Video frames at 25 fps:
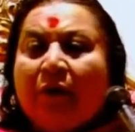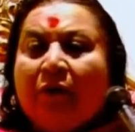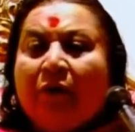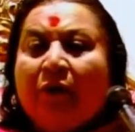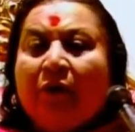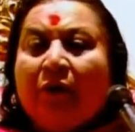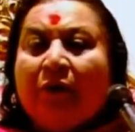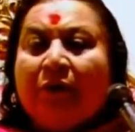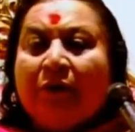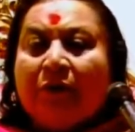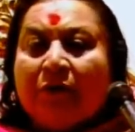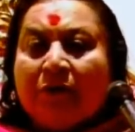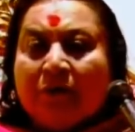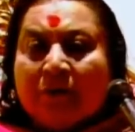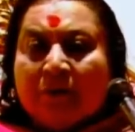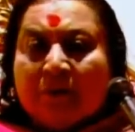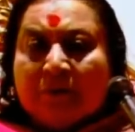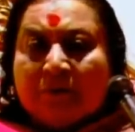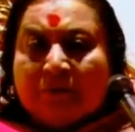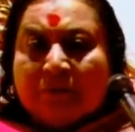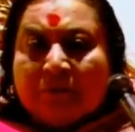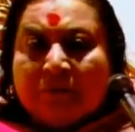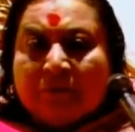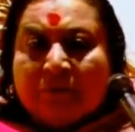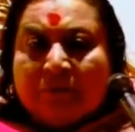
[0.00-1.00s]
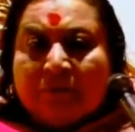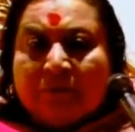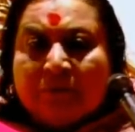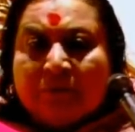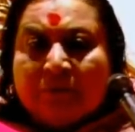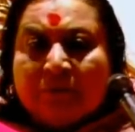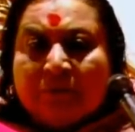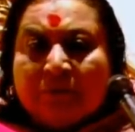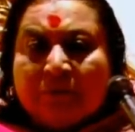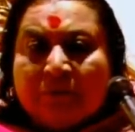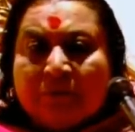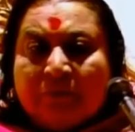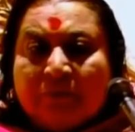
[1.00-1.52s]
Not at all.
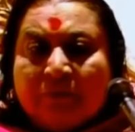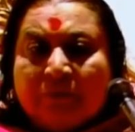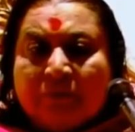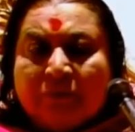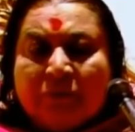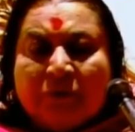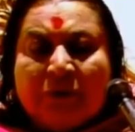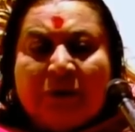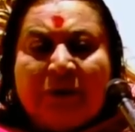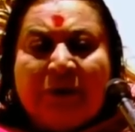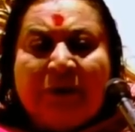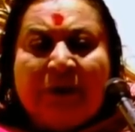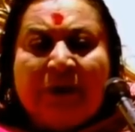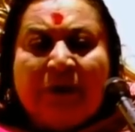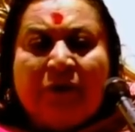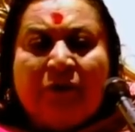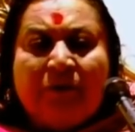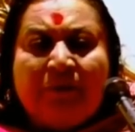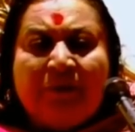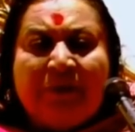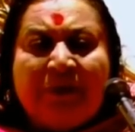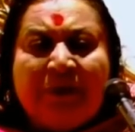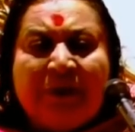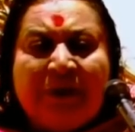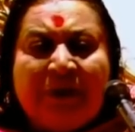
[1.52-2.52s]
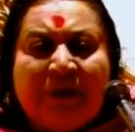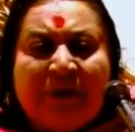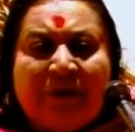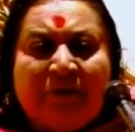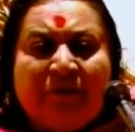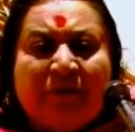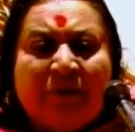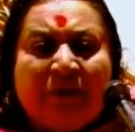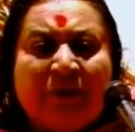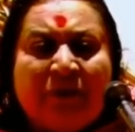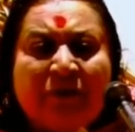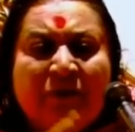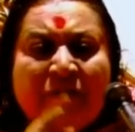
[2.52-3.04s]
What is there to be serious?
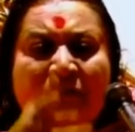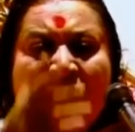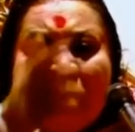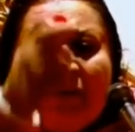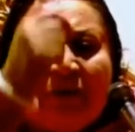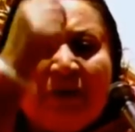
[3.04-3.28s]
What is so